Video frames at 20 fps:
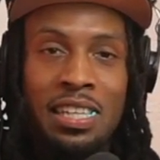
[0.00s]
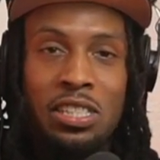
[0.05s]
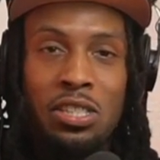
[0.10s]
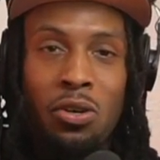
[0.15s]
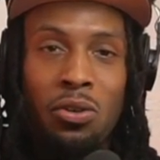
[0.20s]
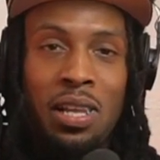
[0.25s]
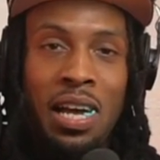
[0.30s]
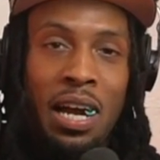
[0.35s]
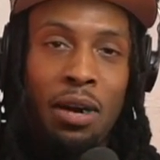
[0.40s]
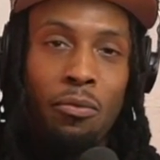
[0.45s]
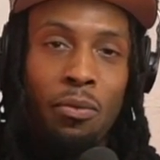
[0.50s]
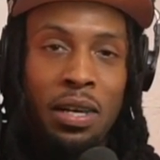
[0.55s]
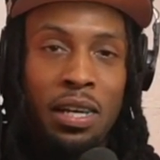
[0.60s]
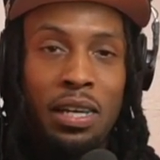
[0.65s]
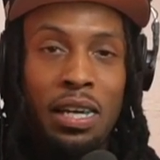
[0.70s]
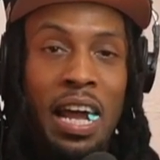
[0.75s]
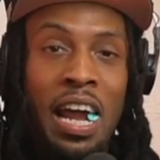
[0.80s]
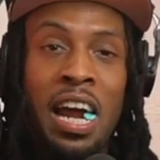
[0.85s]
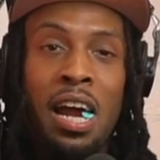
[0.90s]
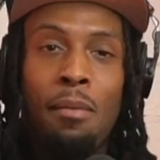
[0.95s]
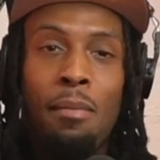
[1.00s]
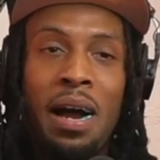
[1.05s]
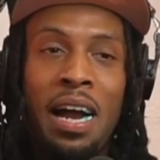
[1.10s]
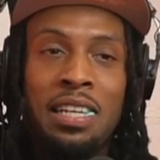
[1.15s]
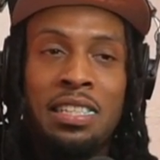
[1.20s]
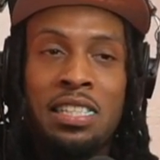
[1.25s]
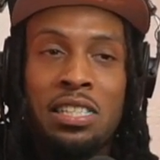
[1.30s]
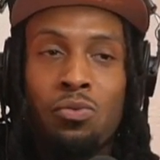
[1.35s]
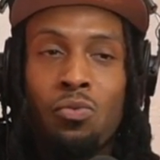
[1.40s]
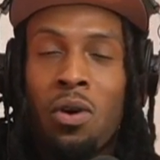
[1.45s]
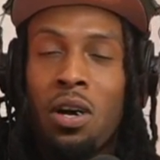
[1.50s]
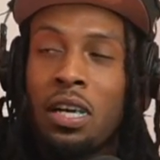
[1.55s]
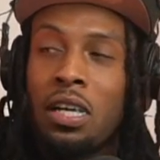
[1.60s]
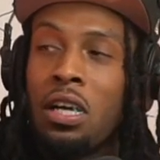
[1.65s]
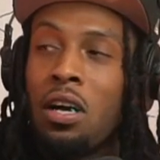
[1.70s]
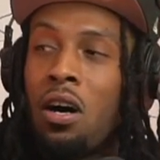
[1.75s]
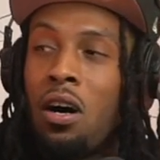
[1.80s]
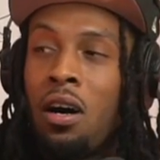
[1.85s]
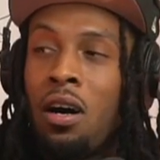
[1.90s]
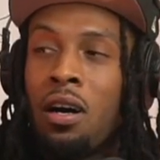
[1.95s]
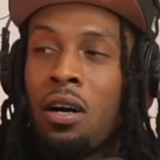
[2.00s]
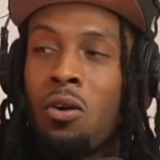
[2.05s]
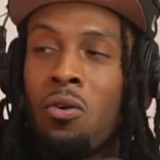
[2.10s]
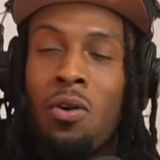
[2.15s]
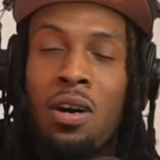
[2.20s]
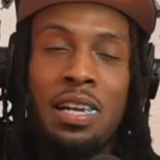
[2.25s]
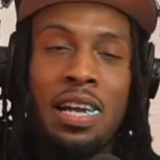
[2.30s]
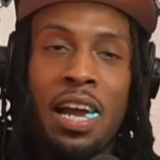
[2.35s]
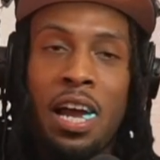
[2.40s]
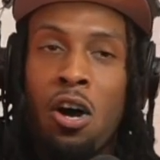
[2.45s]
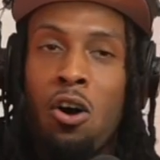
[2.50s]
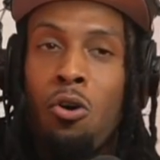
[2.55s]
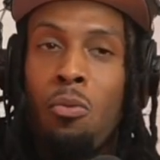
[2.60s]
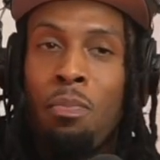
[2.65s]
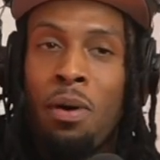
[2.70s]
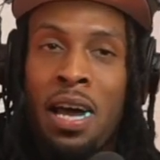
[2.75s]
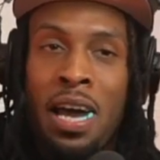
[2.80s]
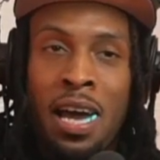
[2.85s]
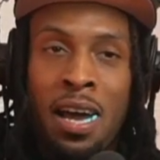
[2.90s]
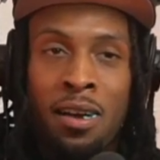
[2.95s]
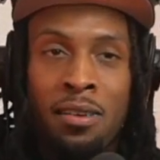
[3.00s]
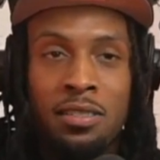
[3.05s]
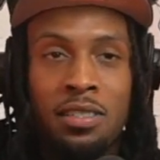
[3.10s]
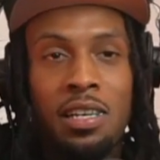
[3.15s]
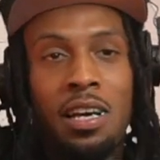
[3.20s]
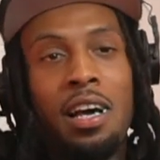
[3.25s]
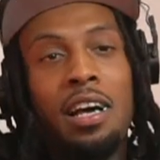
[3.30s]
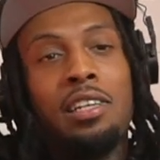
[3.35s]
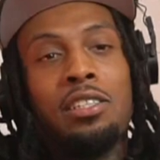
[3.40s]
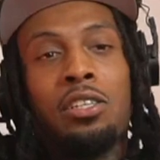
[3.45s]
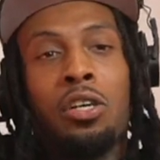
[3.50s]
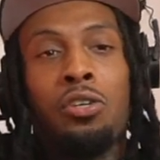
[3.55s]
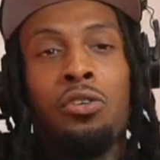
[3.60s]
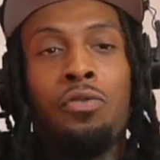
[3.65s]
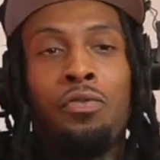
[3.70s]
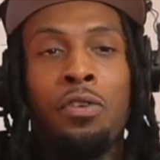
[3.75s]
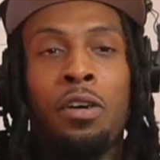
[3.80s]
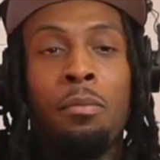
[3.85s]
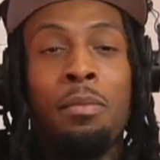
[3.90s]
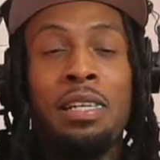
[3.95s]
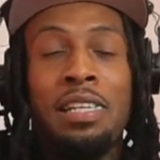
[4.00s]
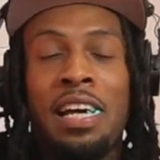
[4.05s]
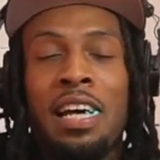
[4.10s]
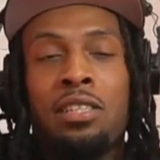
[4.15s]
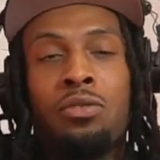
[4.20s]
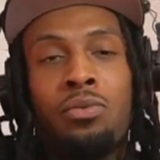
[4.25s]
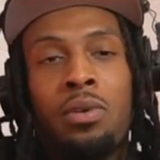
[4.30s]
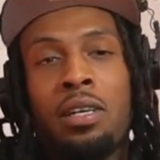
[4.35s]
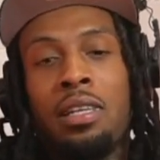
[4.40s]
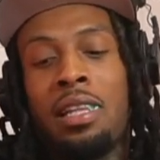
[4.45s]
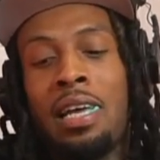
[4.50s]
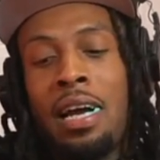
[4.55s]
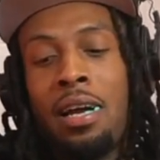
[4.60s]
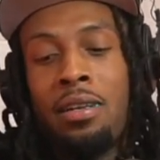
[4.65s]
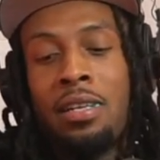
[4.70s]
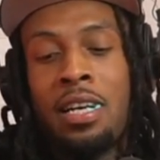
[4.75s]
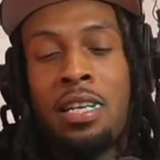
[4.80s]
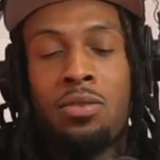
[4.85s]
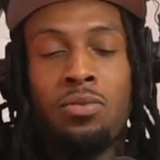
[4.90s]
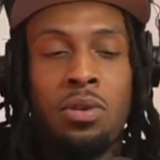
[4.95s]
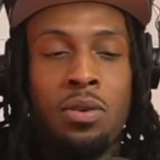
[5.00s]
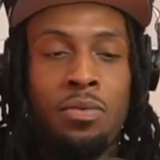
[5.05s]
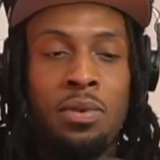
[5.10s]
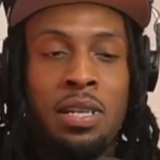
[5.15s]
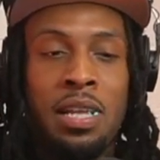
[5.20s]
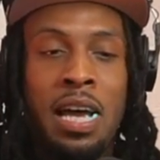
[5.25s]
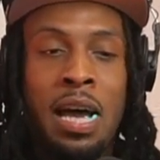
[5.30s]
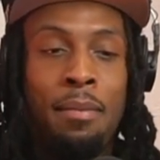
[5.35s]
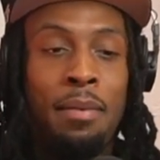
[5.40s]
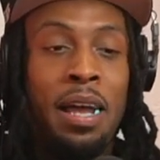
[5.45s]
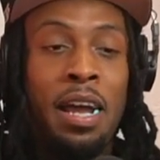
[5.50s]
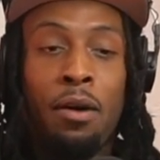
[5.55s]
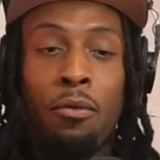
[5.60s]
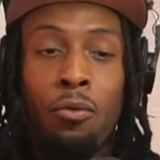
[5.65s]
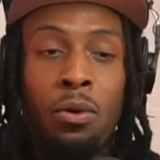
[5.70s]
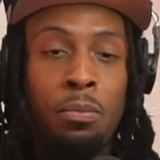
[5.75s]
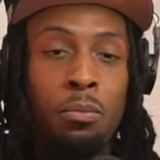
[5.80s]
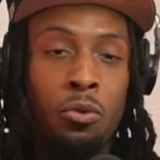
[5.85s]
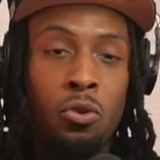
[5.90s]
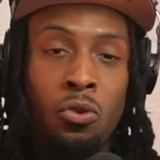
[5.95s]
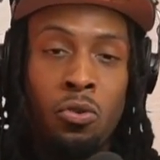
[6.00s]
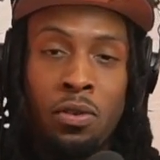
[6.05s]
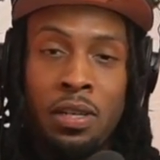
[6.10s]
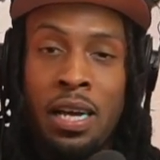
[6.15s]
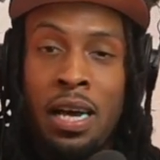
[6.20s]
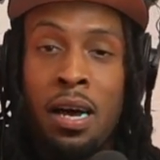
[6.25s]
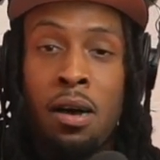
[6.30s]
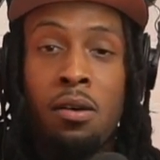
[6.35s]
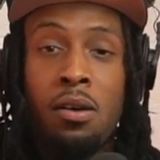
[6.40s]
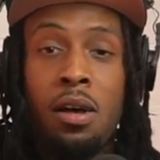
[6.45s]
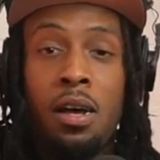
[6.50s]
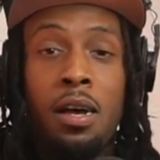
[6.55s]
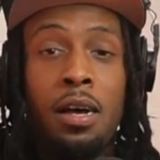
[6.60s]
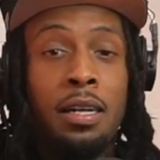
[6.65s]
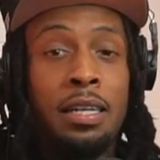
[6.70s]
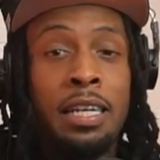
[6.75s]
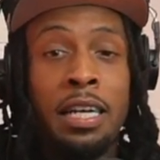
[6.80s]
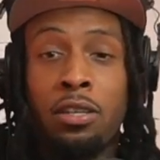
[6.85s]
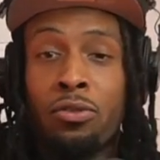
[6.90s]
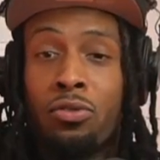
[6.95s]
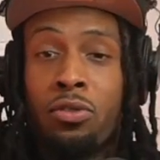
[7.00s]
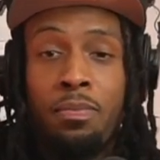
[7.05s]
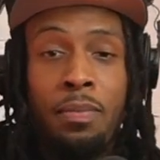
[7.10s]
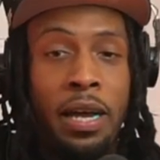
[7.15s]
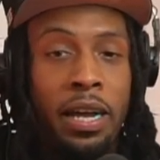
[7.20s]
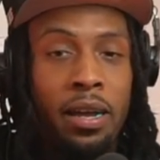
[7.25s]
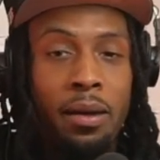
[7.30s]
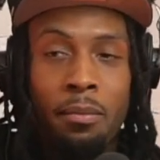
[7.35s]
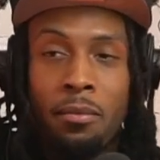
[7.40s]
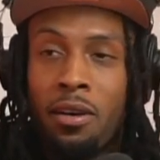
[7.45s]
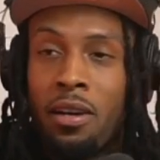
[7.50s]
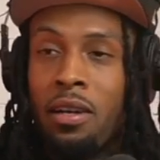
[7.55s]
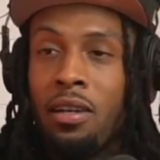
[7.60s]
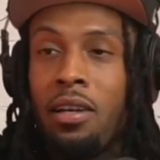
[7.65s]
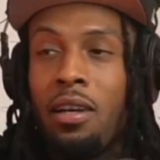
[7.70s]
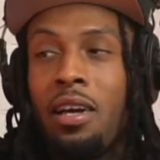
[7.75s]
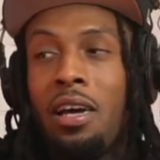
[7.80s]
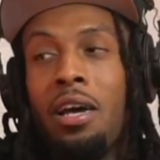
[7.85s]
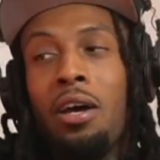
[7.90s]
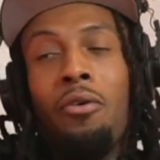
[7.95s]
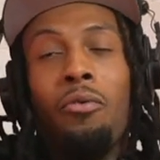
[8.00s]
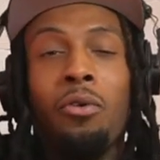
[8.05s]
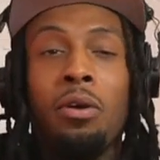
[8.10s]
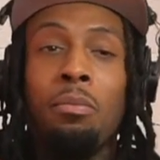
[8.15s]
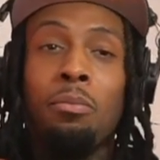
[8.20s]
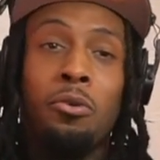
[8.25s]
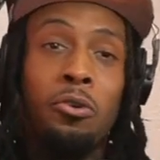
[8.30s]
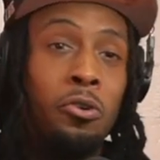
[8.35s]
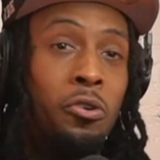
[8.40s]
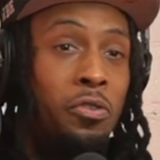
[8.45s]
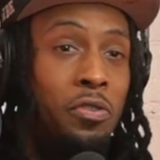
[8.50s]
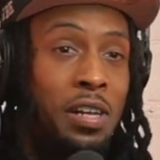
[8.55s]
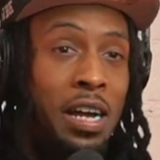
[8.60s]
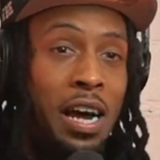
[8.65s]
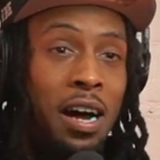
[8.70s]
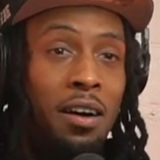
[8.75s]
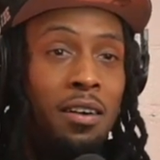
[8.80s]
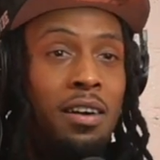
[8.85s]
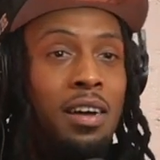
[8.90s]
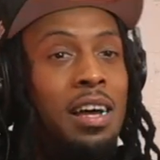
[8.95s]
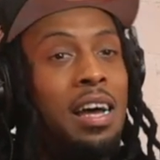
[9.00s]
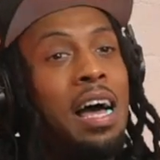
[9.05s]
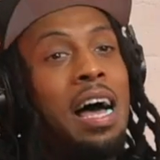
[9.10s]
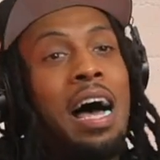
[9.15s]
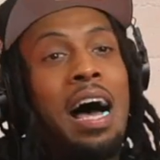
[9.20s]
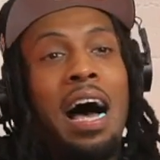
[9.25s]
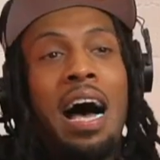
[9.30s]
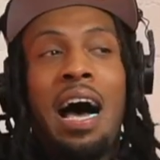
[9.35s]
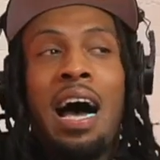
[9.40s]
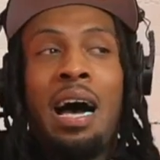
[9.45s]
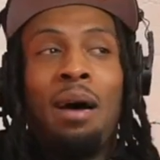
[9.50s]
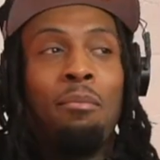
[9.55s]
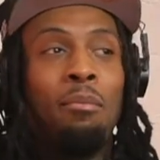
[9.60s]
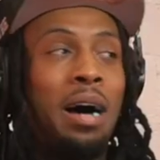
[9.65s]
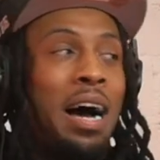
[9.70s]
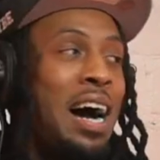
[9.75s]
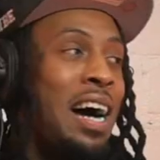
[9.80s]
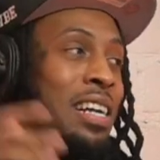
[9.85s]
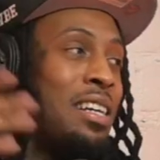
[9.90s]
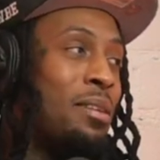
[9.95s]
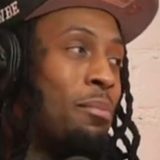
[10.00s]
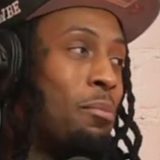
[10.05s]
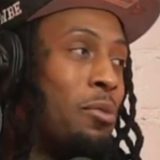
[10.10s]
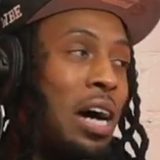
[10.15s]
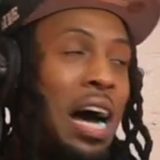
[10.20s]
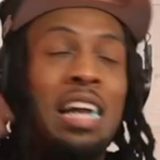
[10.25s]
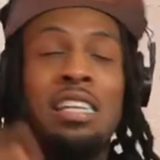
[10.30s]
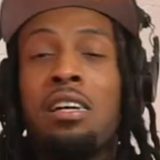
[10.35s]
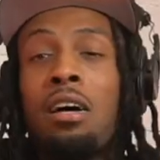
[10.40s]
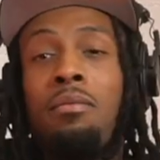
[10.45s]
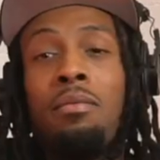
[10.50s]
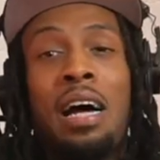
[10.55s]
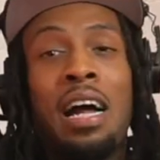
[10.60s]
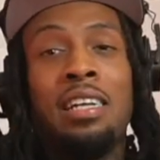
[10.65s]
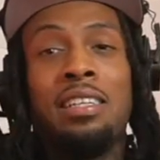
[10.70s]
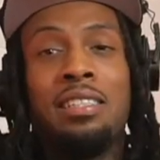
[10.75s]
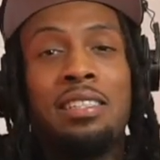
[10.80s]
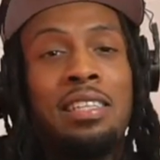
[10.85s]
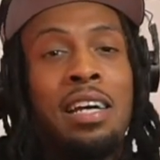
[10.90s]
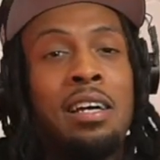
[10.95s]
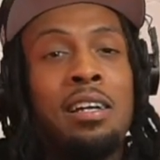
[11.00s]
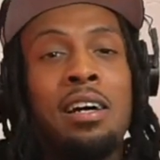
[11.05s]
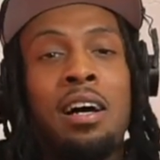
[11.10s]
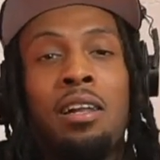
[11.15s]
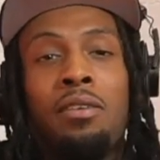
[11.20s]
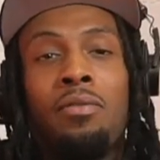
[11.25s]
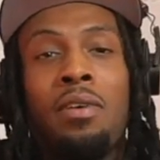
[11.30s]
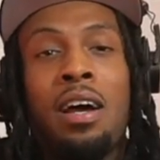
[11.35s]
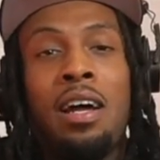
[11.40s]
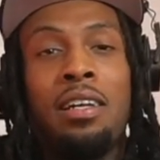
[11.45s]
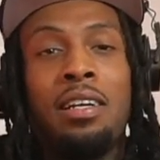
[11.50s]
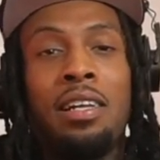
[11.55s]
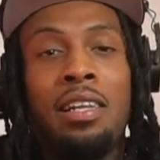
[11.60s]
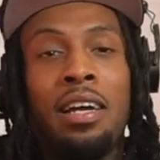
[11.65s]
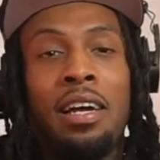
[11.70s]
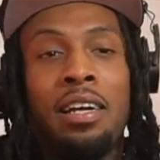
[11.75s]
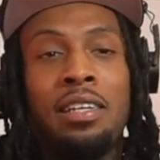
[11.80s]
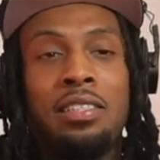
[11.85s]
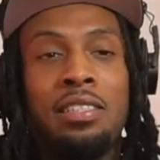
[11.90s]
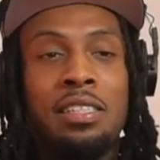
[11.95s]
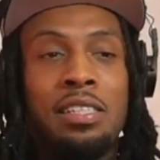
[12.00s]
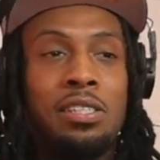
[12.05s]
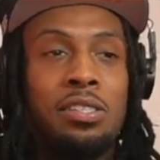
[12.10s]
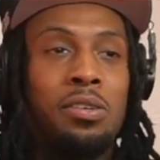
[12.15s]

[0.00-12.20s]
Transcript: So like we everybody just what uh, going their own path halves. So you feel me? That's what like that's what really happened. And we moved out. Niggas was making money. We moved out. I'm I done I done I done stayed all around LA and shit.